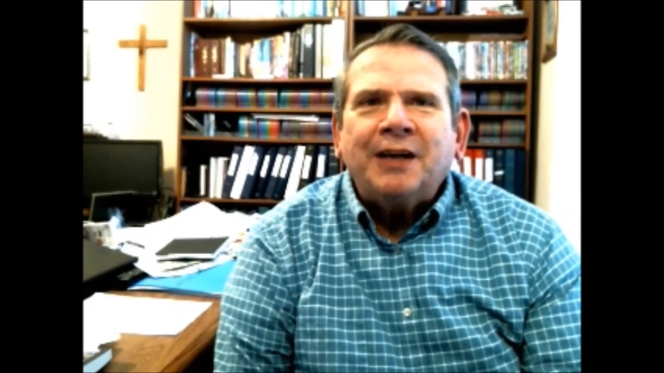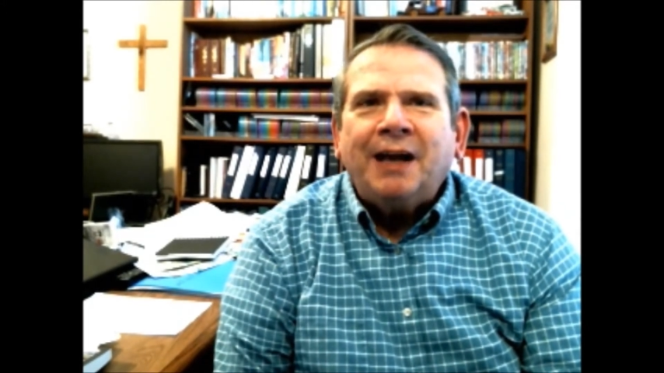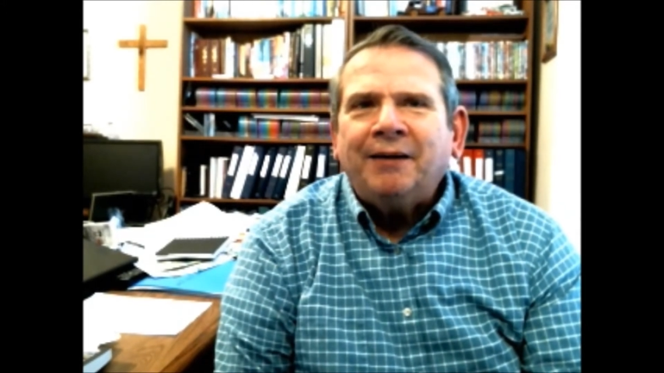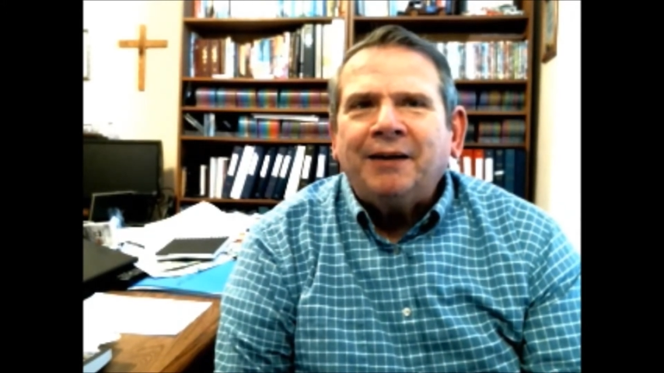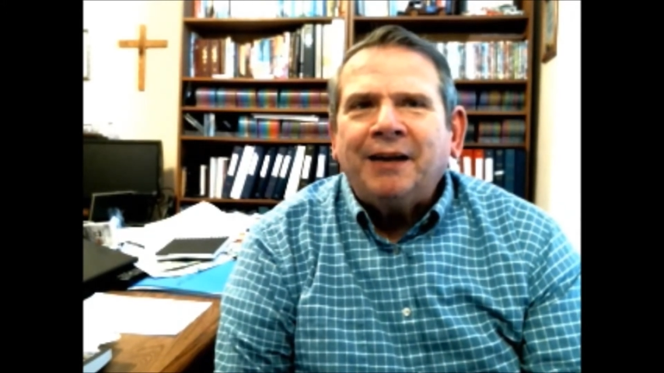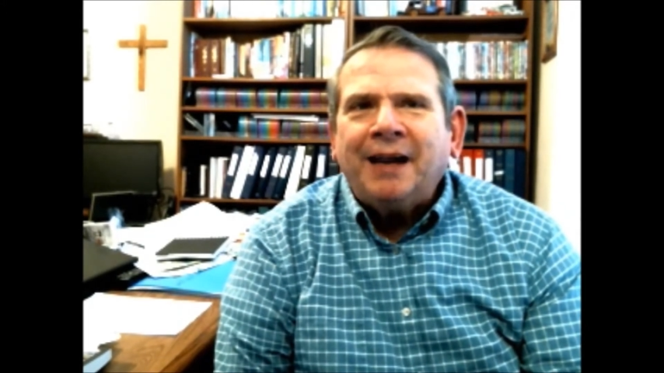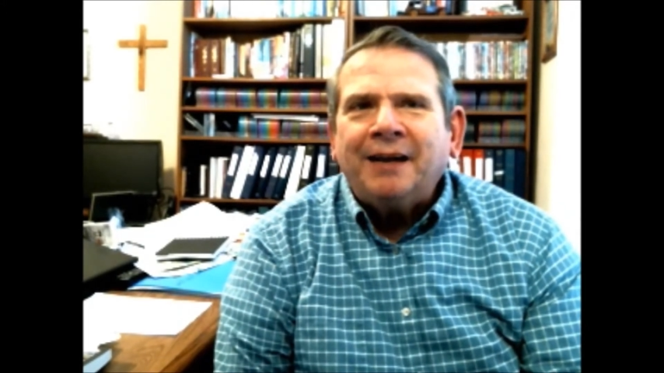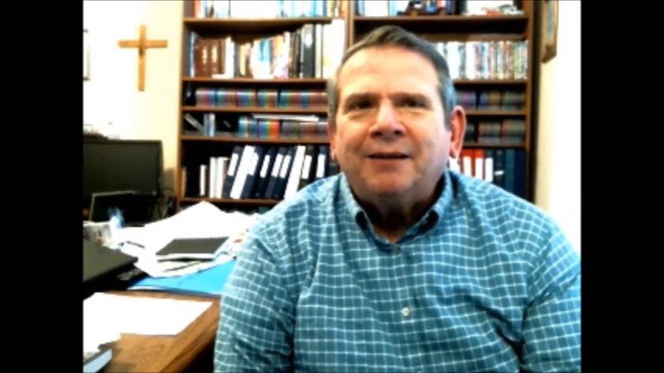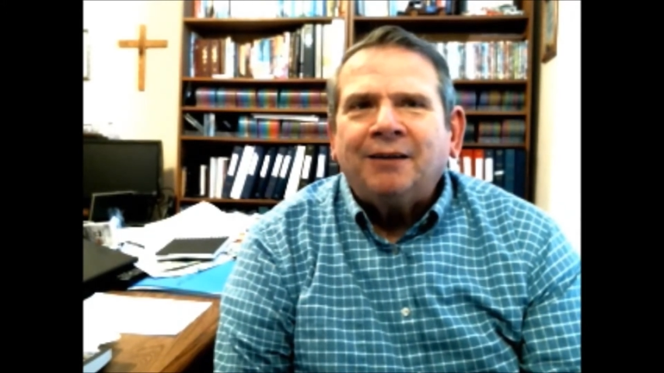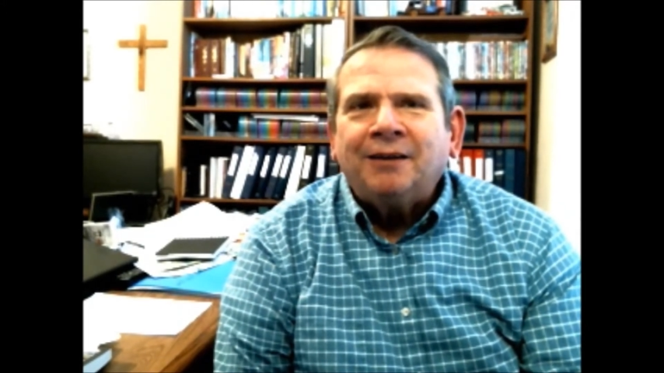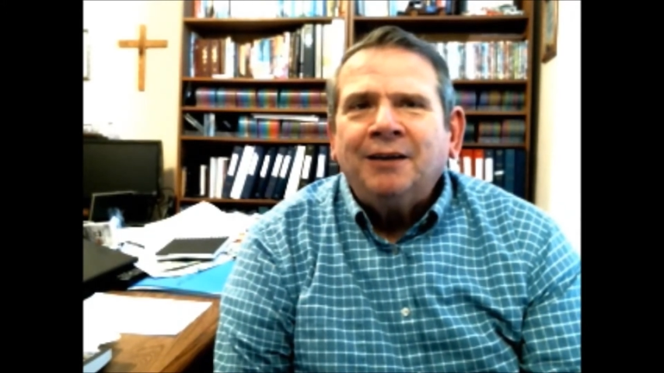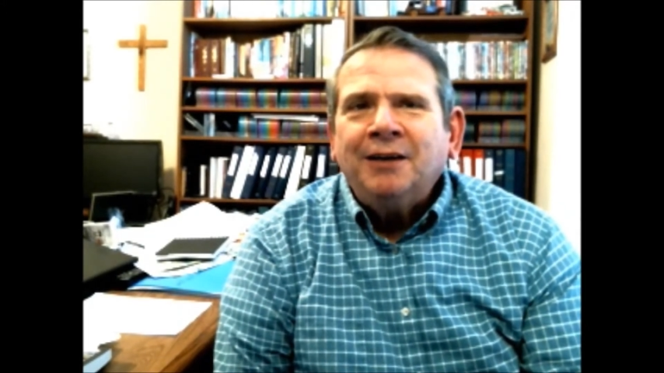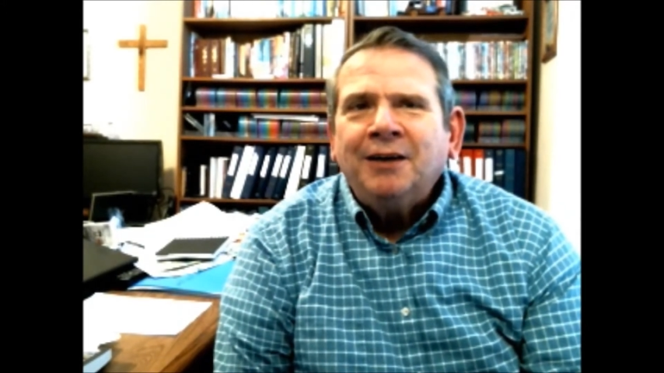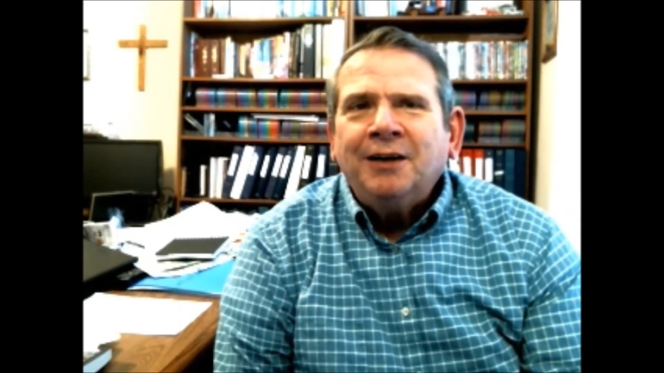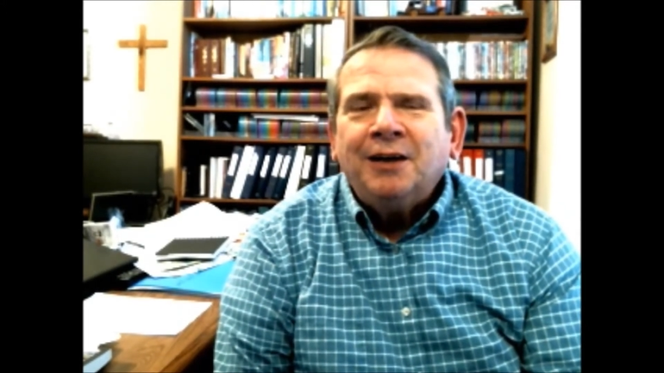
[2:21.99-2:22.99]
how to handle
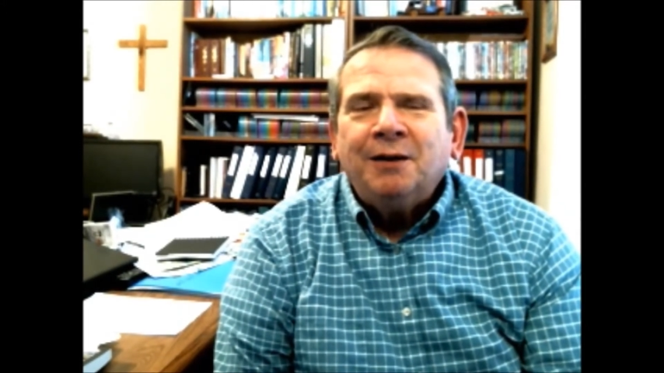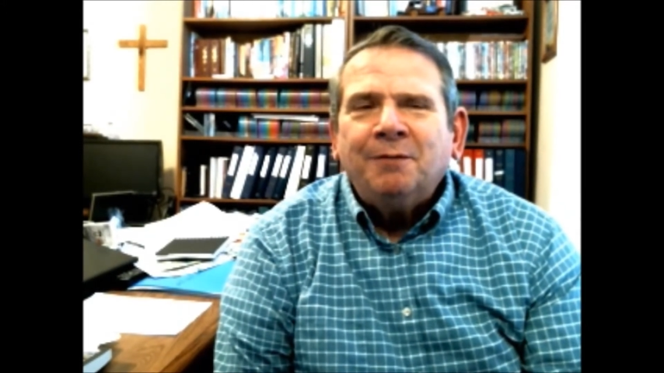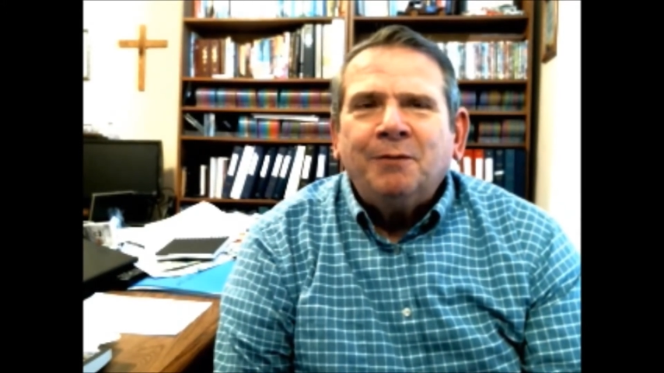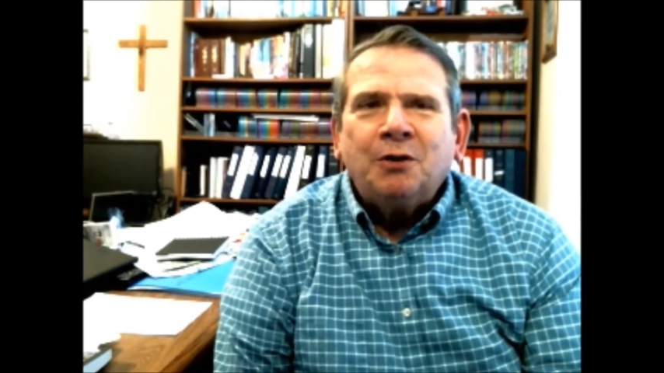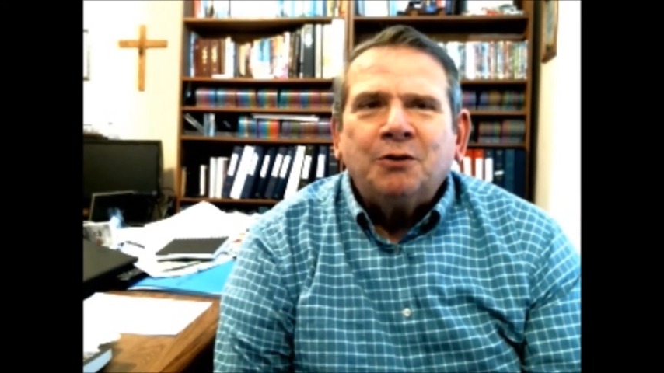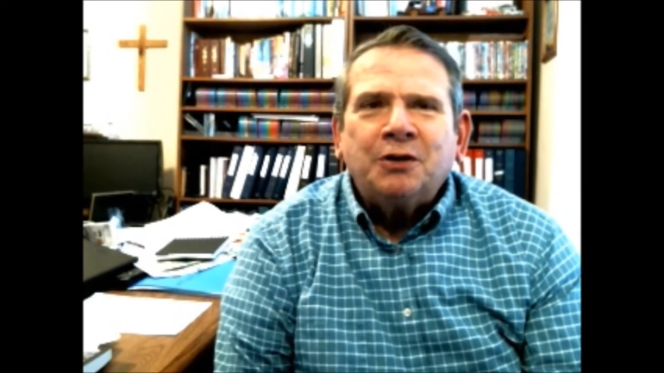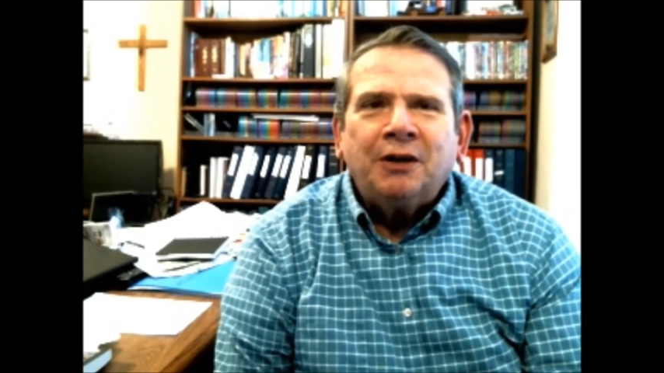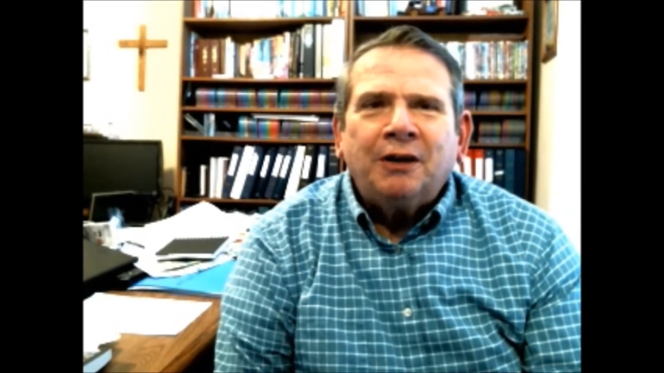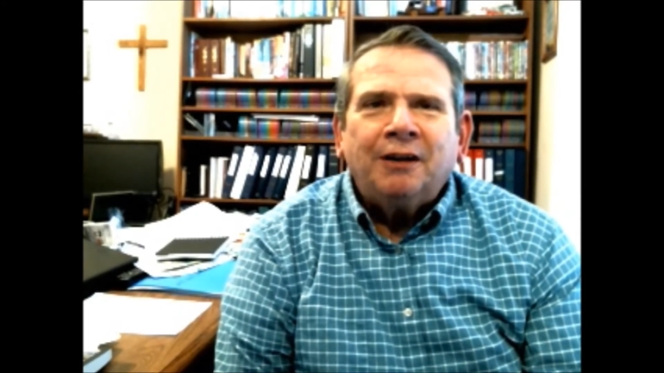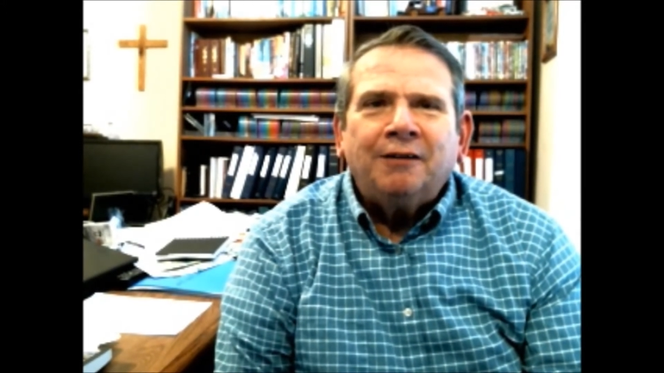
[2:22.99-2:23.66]
emotional